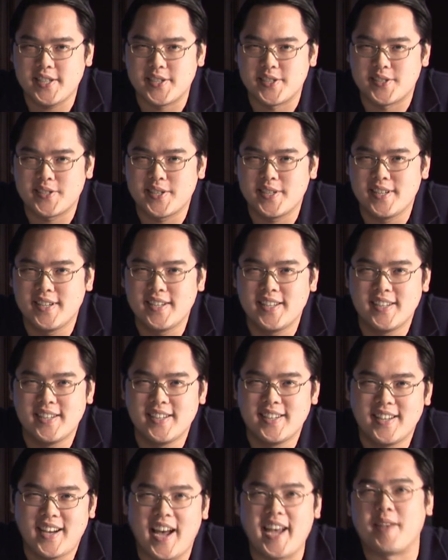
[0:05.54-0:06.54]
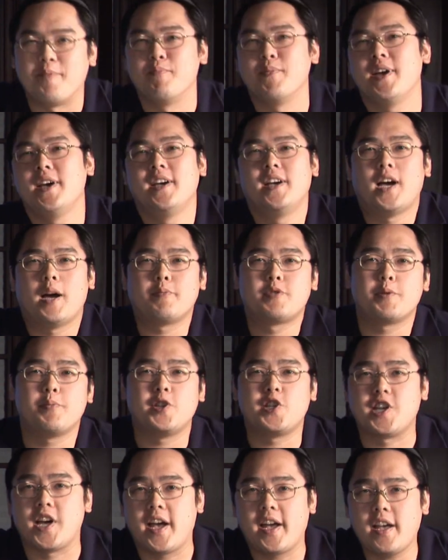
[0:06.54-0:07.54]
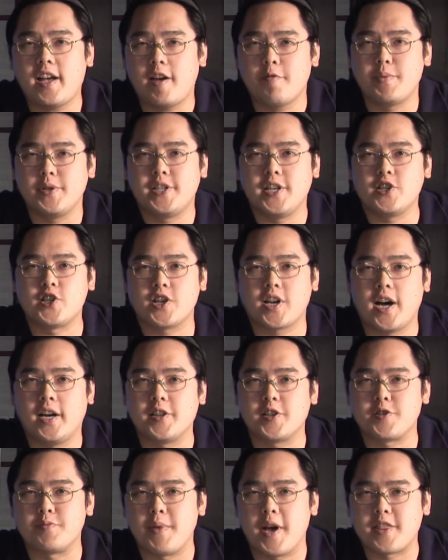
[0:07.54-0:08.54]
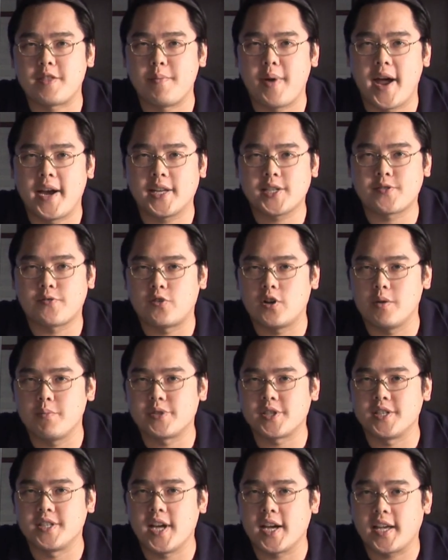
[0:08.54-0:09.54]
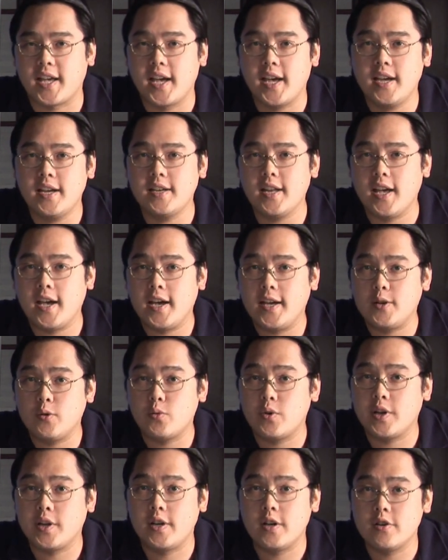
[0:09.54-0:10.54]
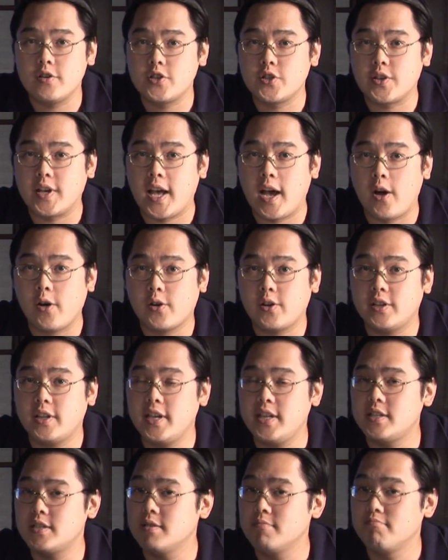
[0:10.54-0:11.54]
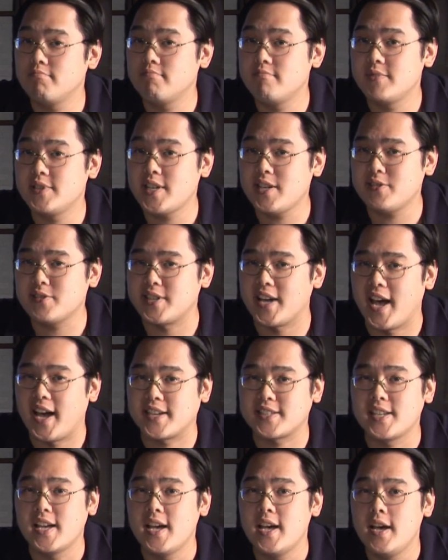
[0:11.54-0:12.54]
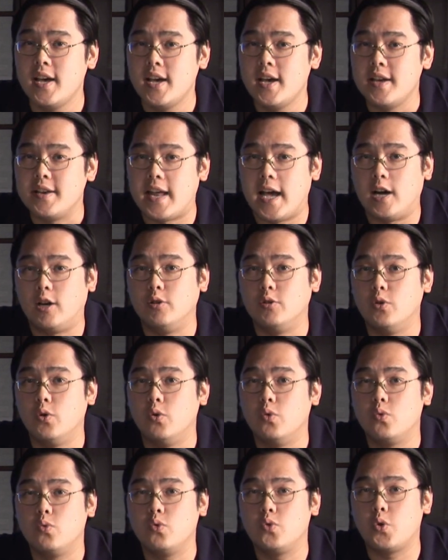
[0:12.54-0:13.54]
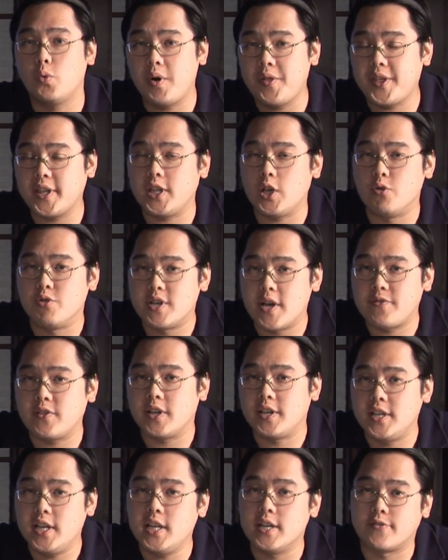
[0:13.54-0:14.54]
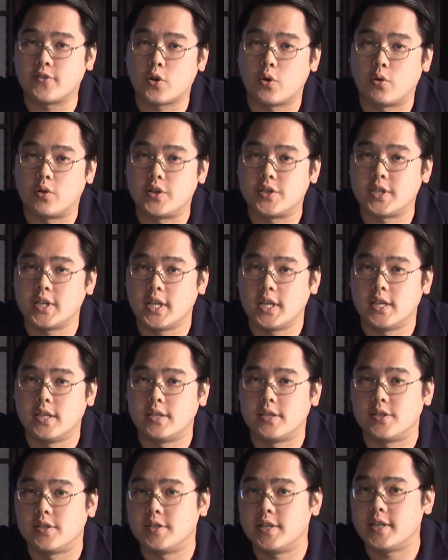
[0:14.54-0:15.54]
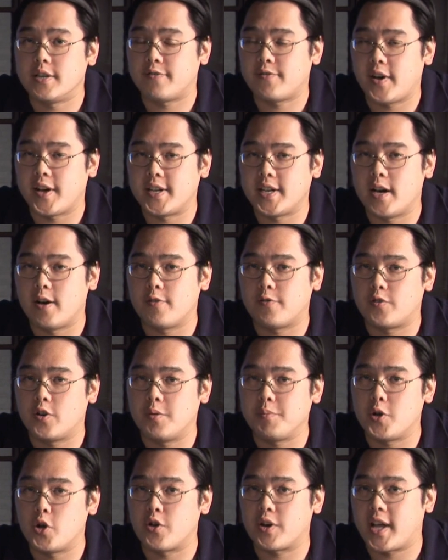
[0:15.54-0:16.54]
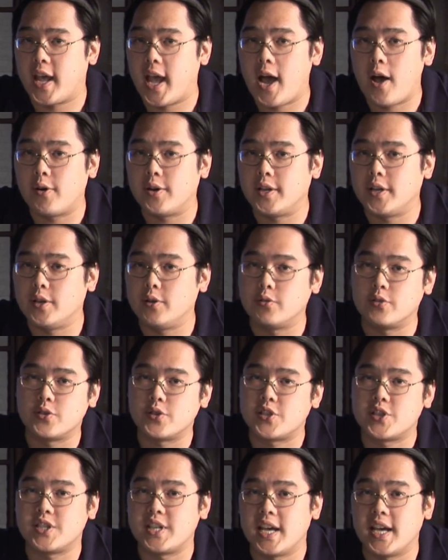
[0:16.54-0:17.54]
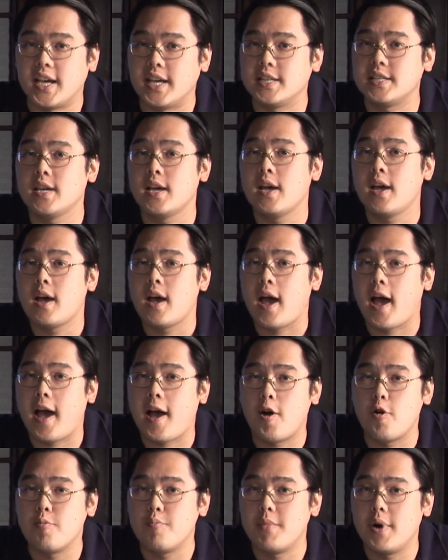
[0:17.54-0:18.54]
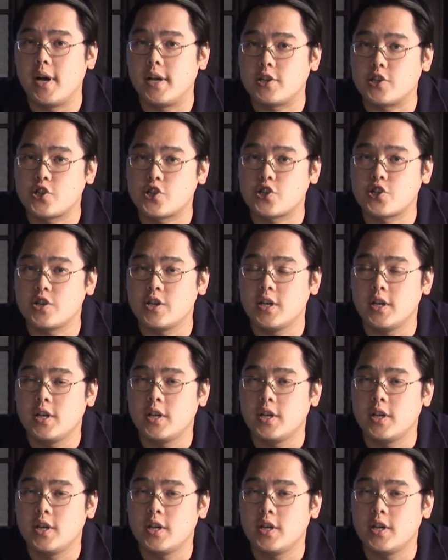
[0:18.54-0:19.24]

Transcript: is? Hi, I'm Jimmy Chang. I've been teaching college mathematics for almost a decade, and we're here to calculate sales tax. Now, the one thing you definitely need, of course, is you need to find out from your county or state how much